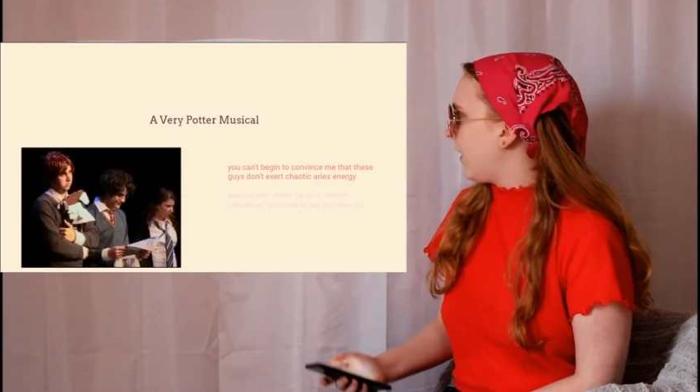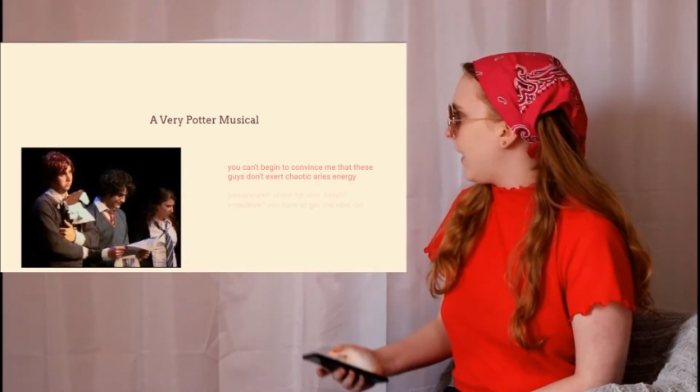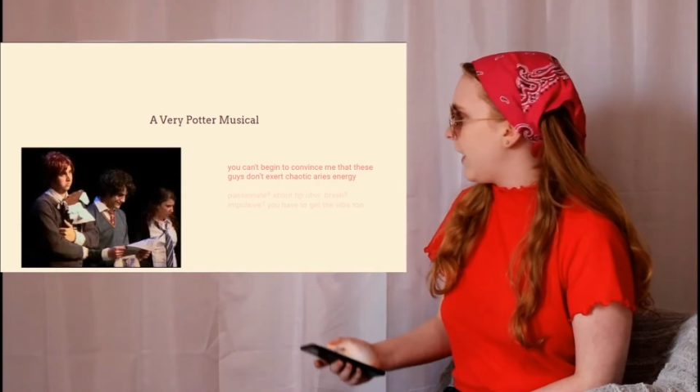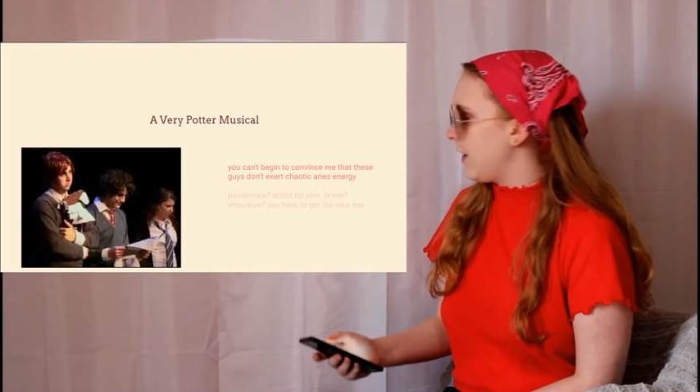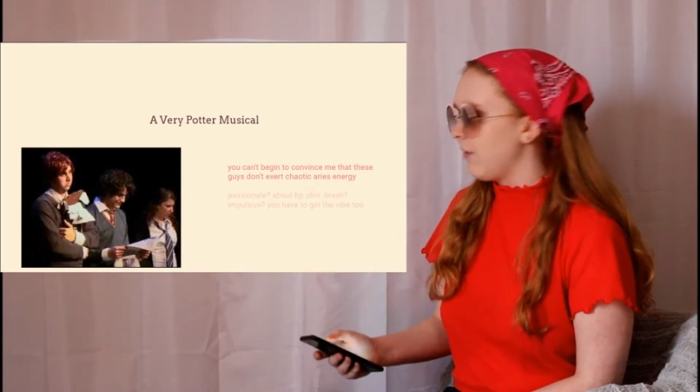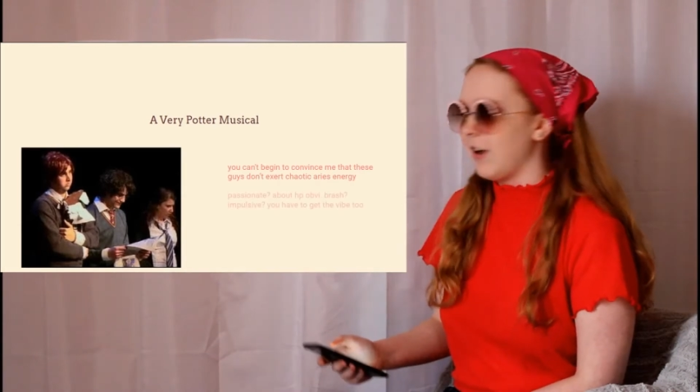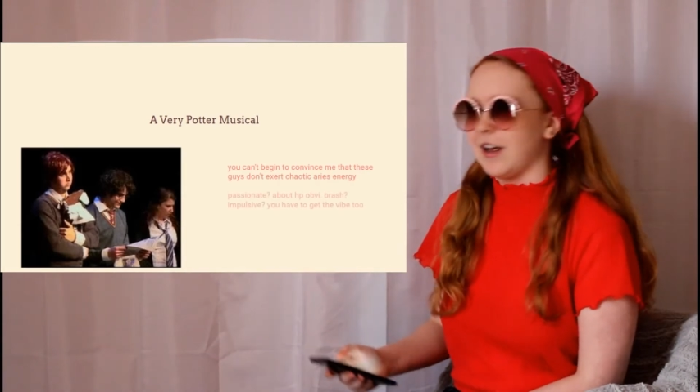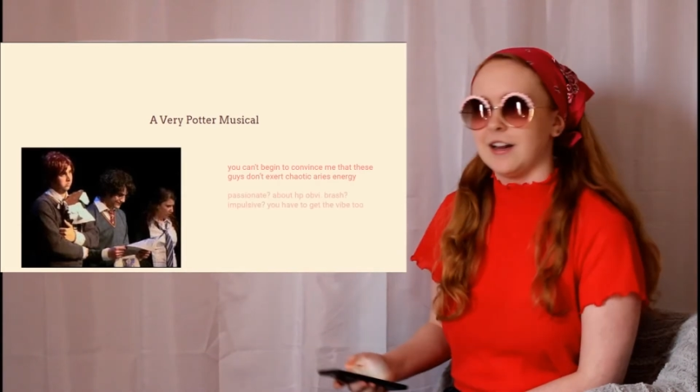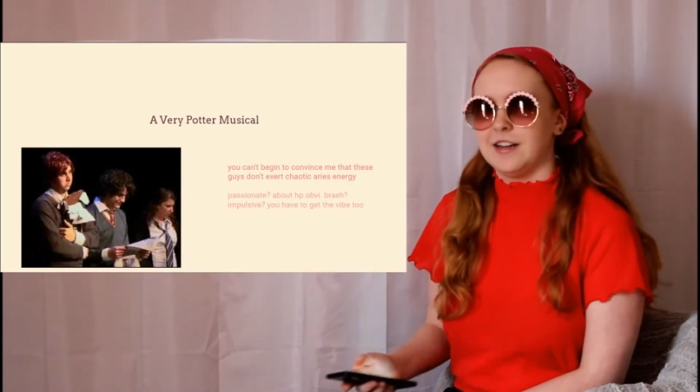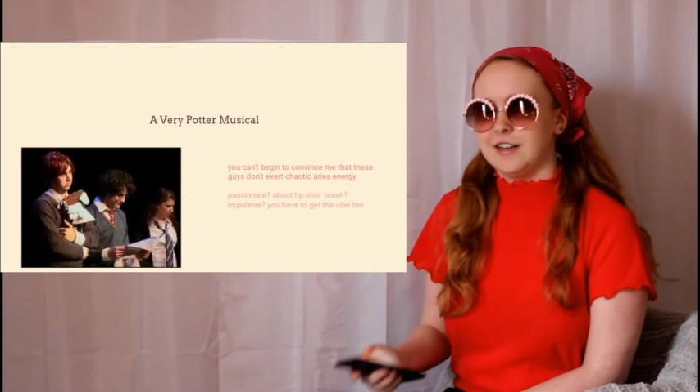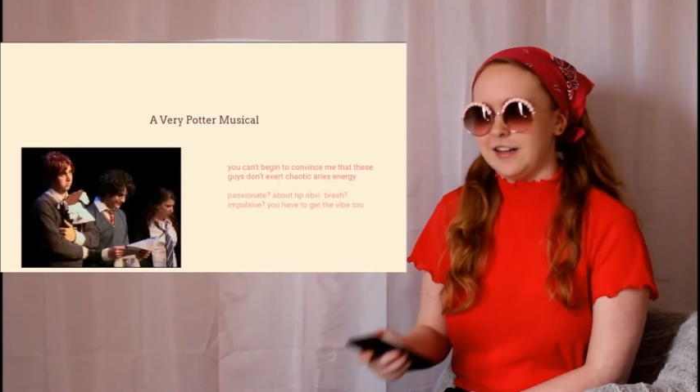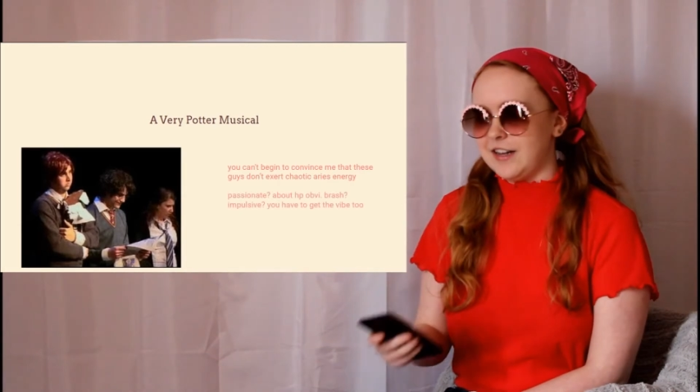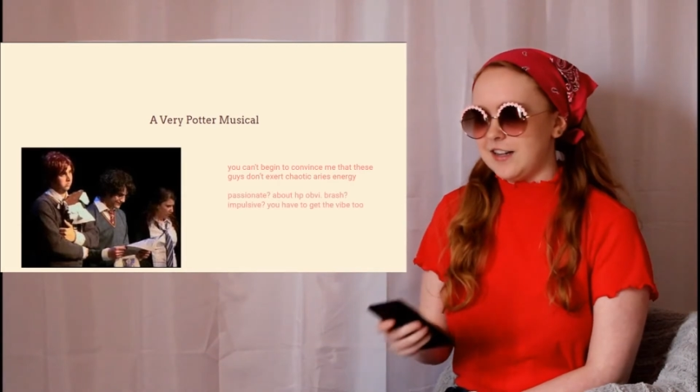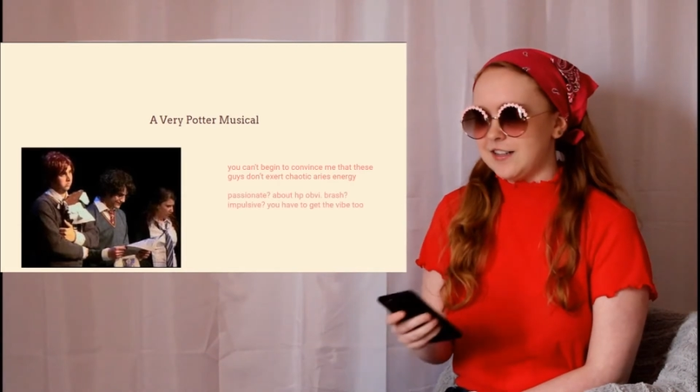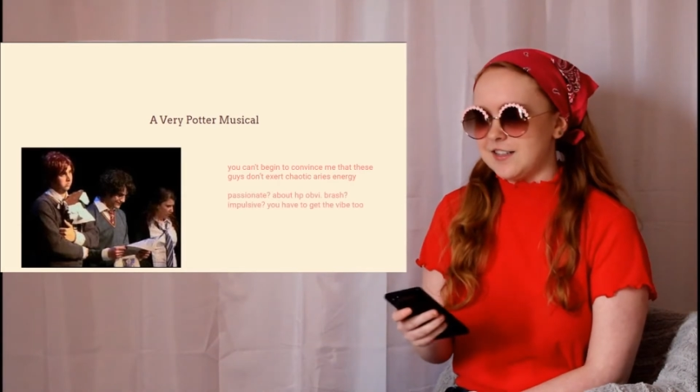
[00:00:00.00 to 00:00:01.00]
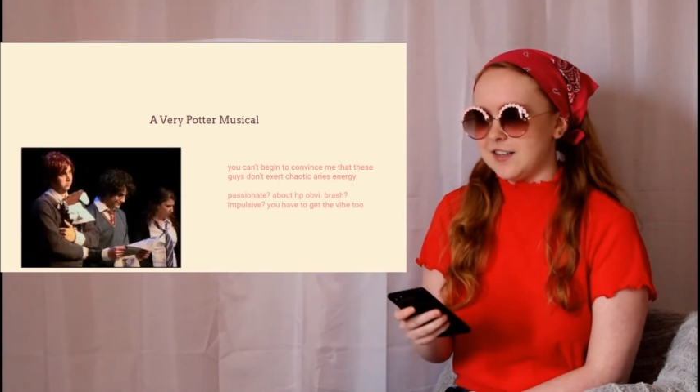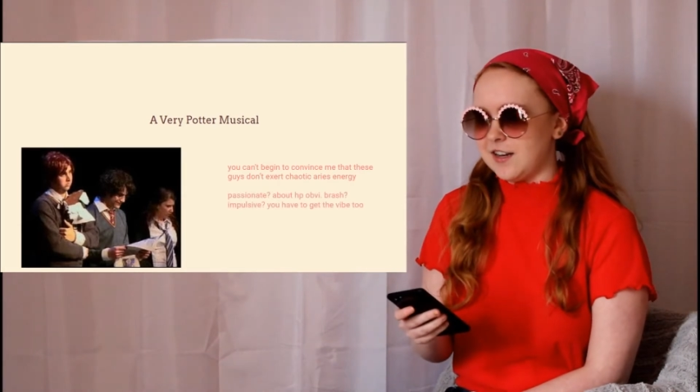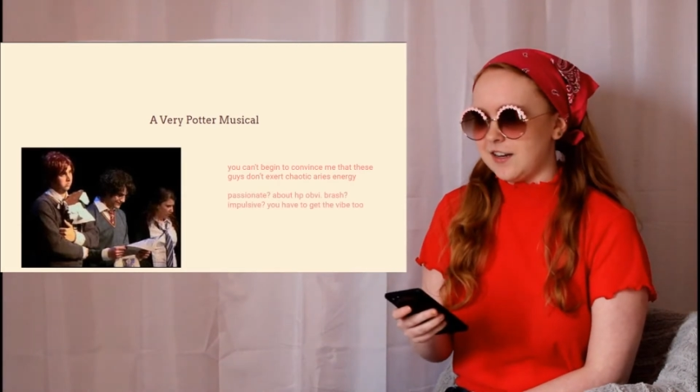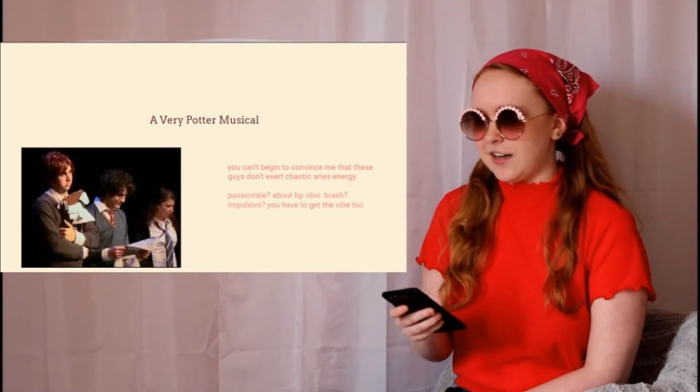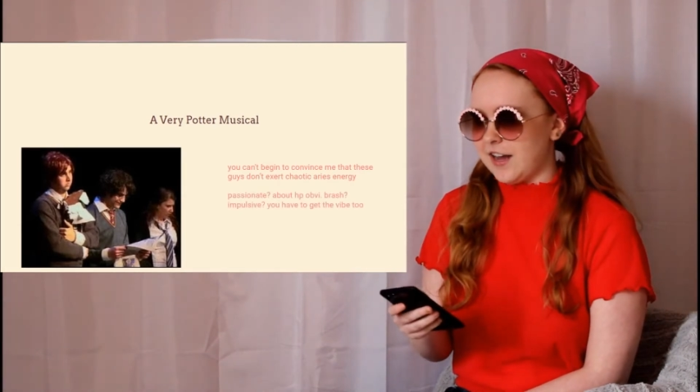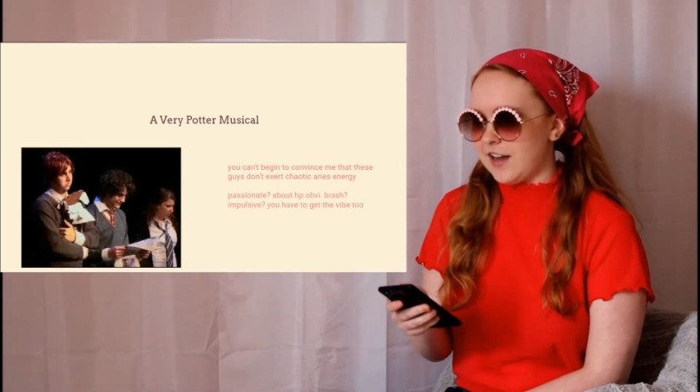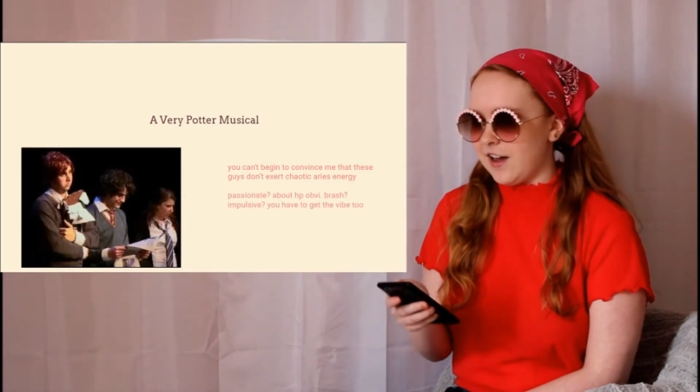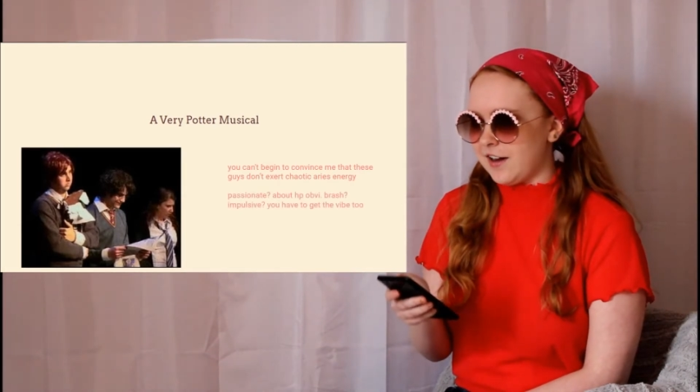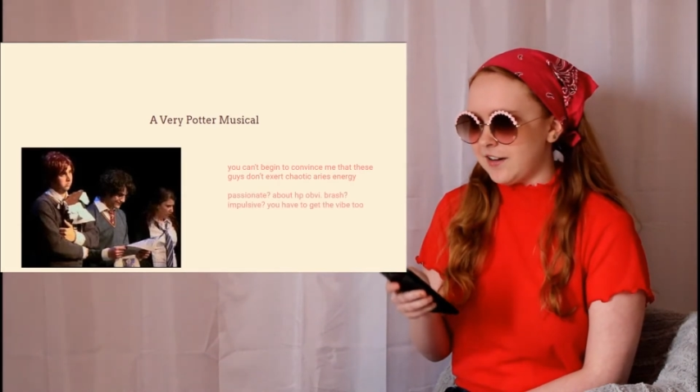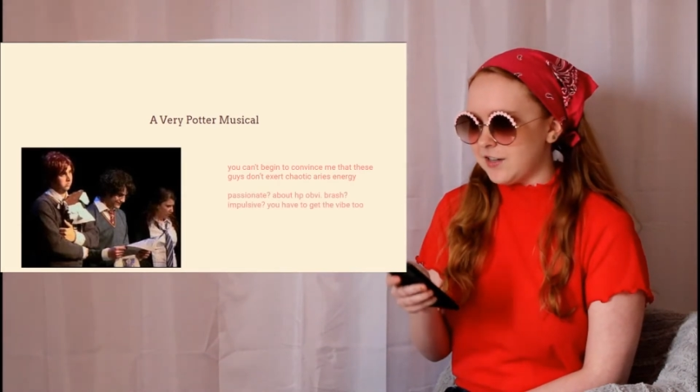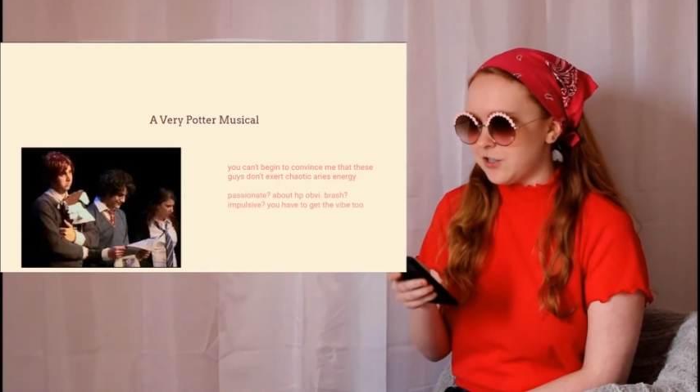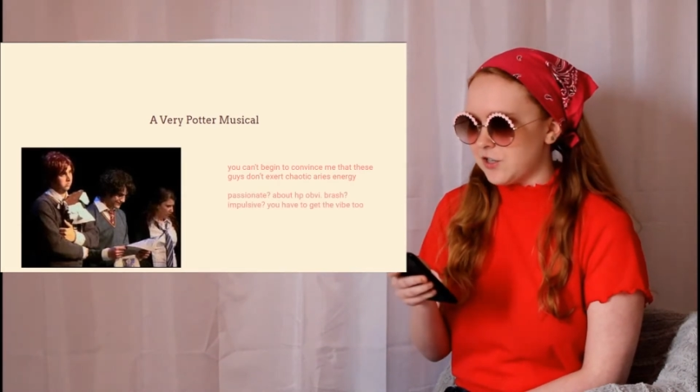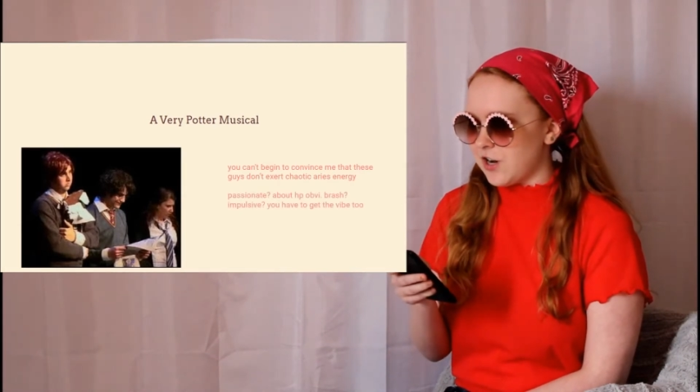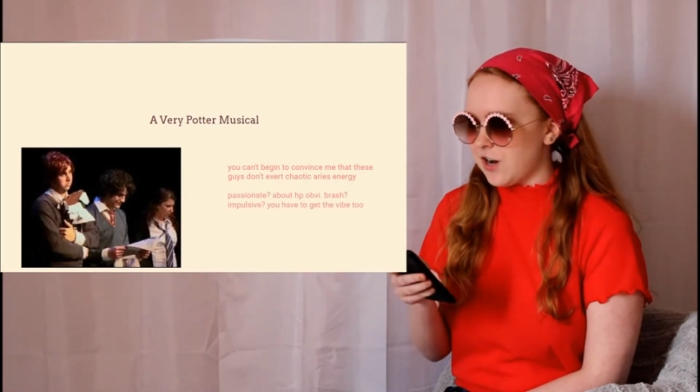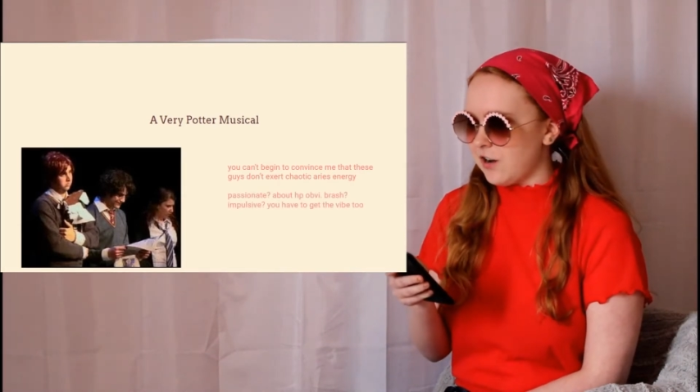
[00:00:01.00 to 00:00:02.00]
Anyway, it's a
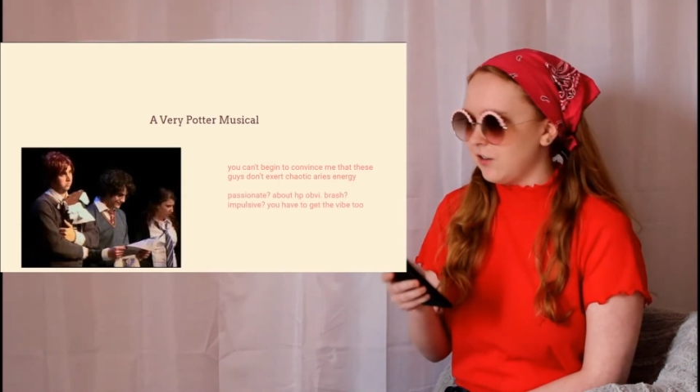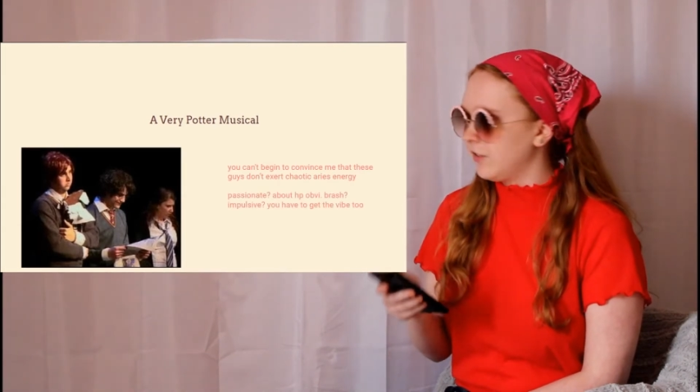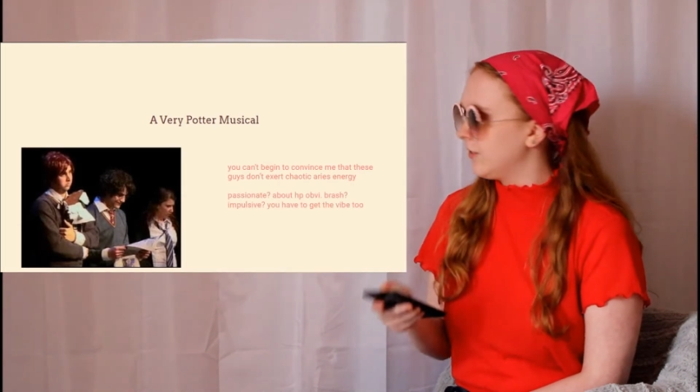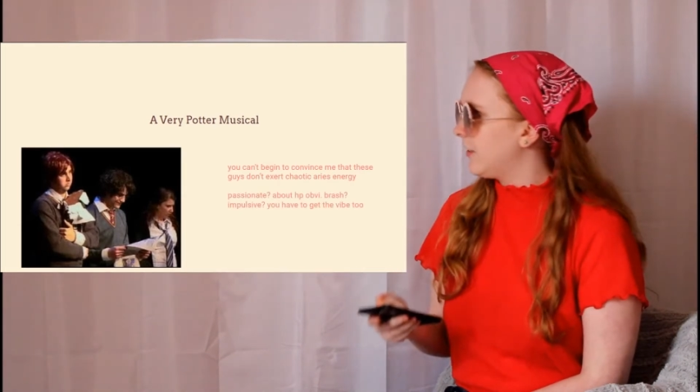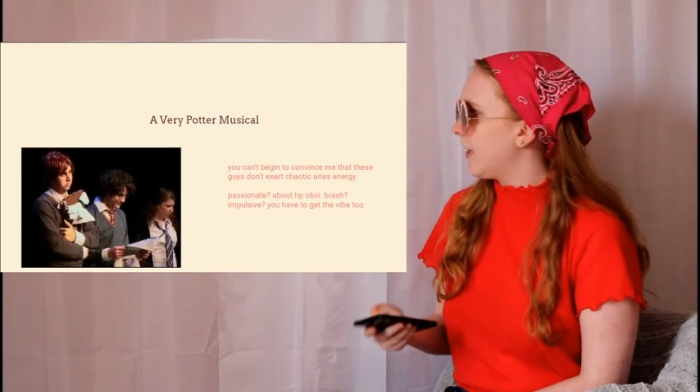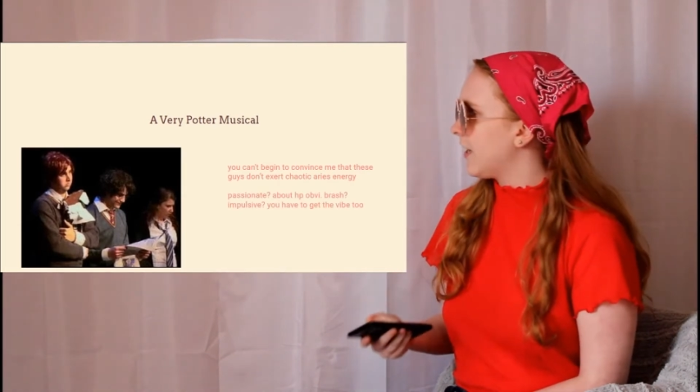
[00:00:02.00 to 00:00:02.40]
chaotic show